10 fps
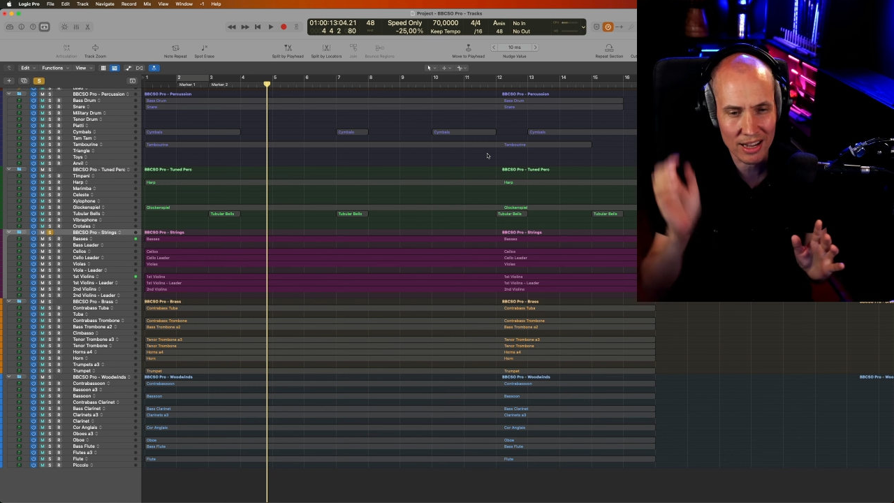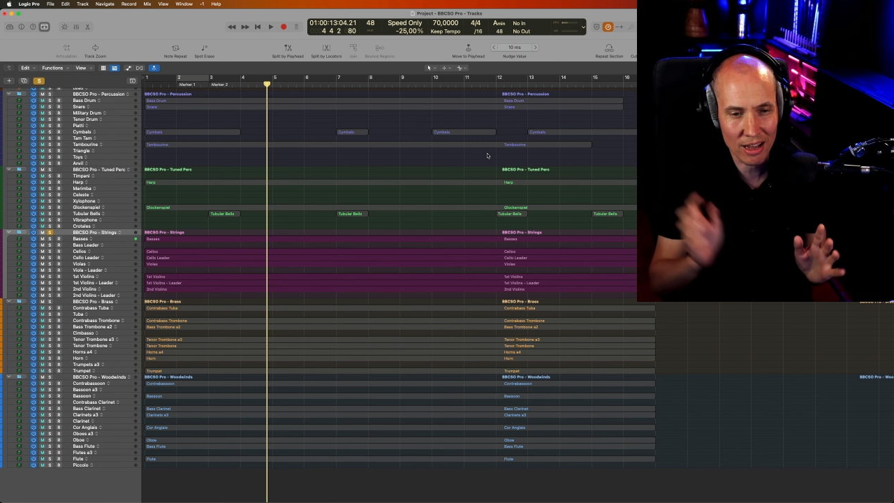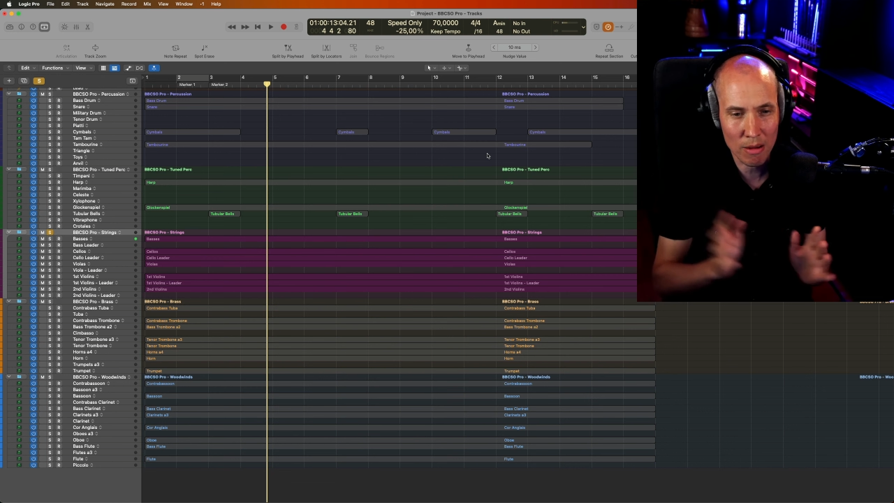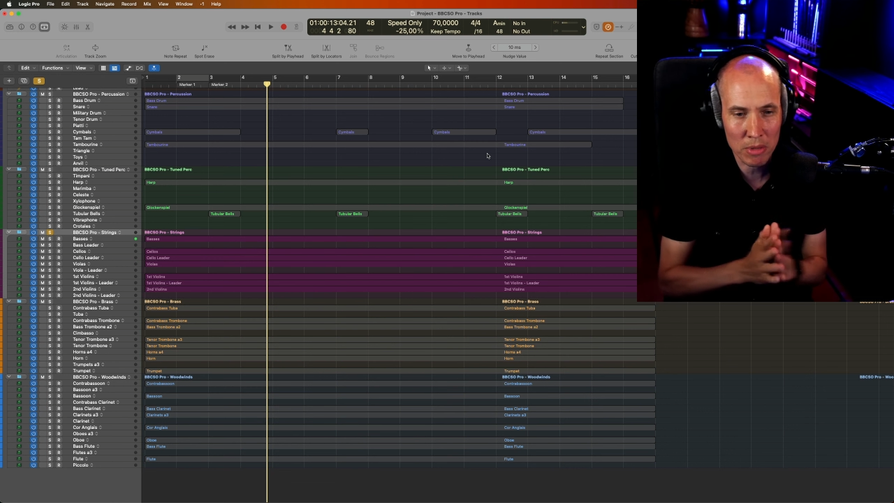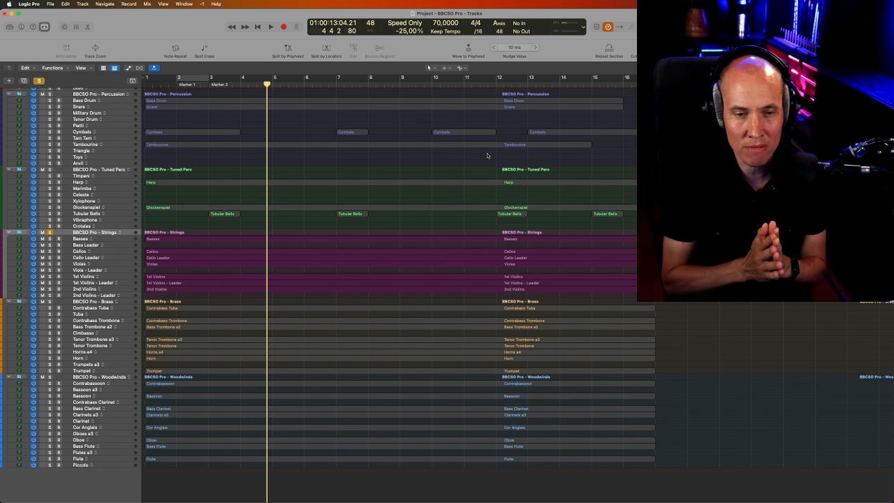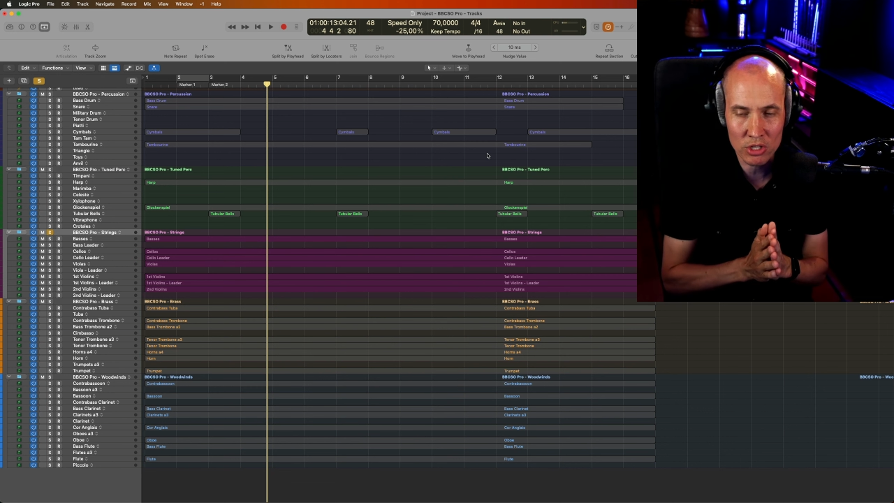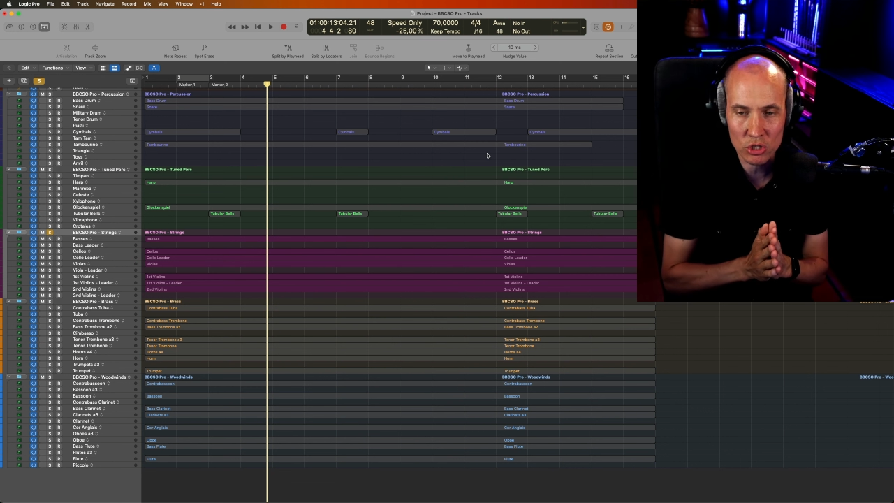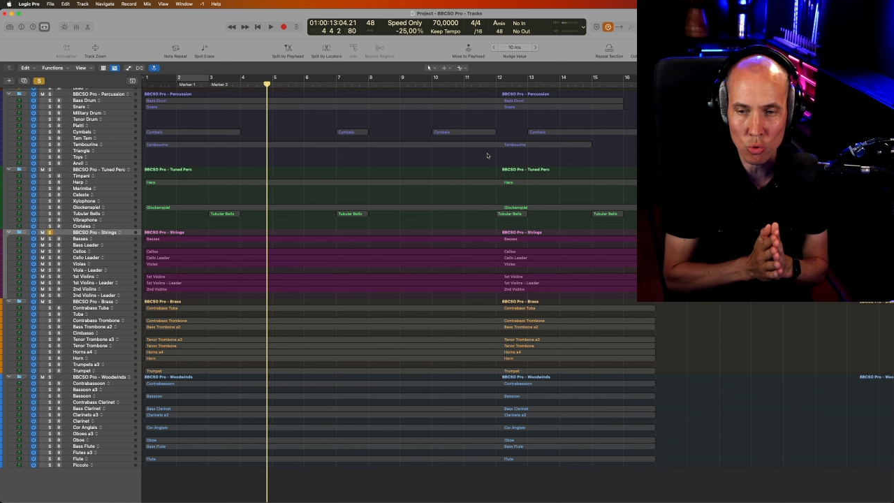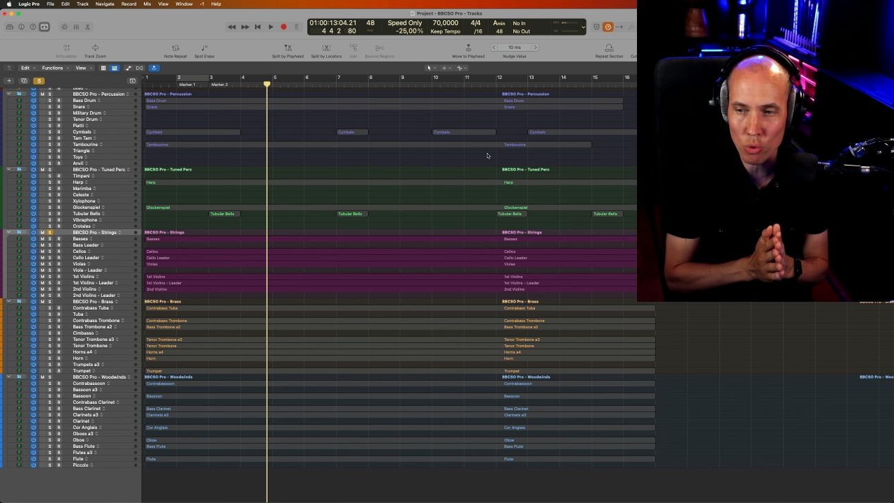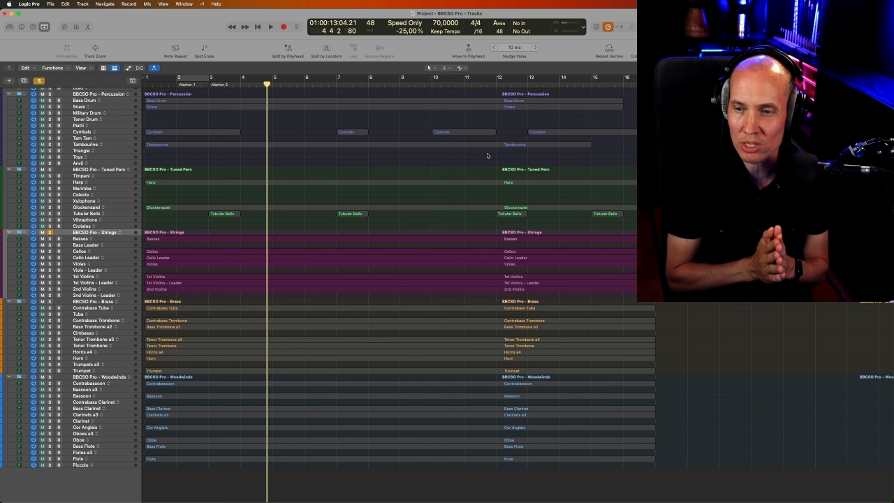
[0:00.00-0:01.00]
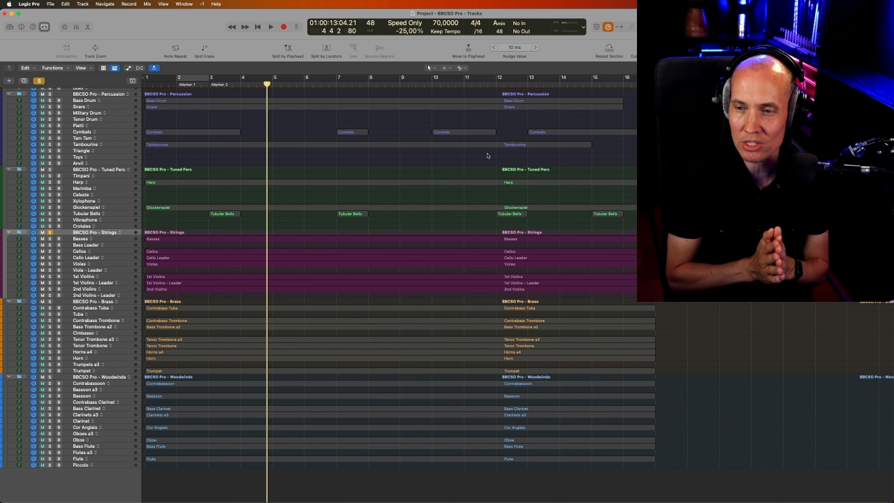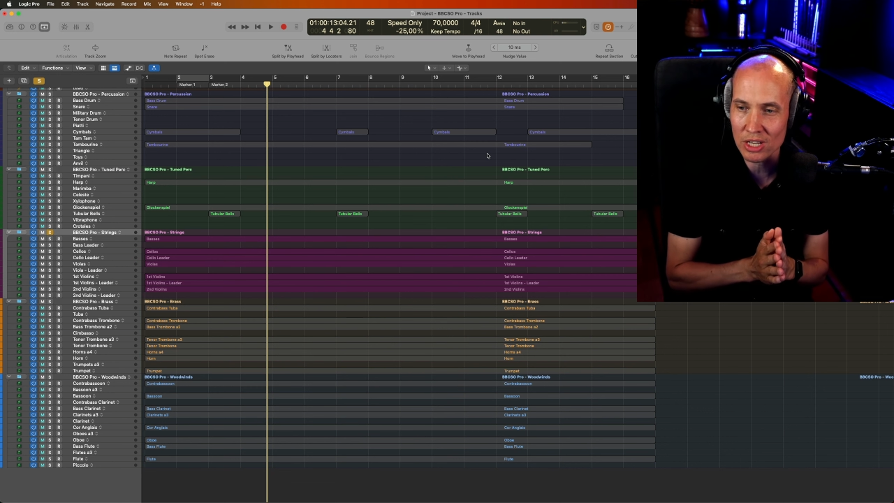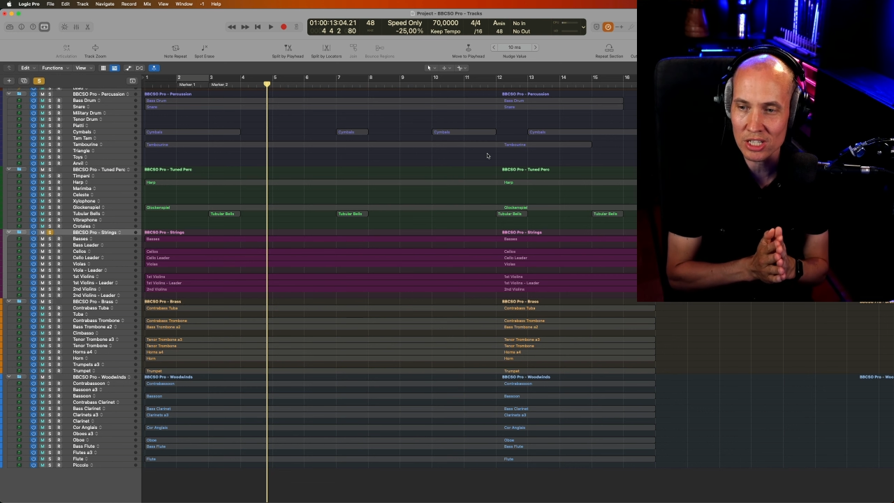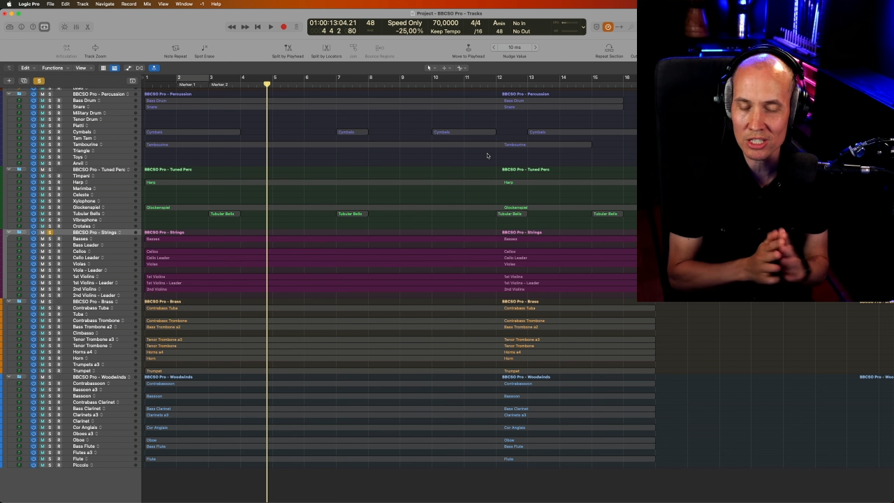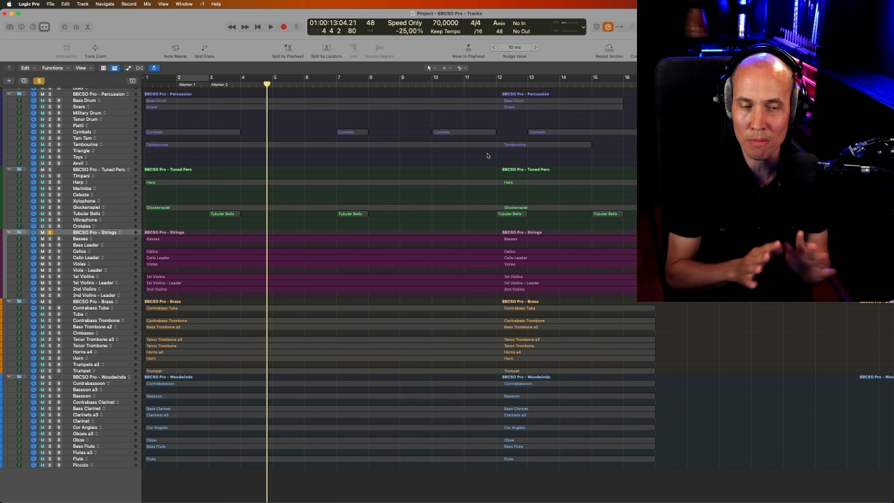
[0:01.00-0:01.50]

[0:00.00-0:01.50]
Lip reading: I believe the scoring stage is the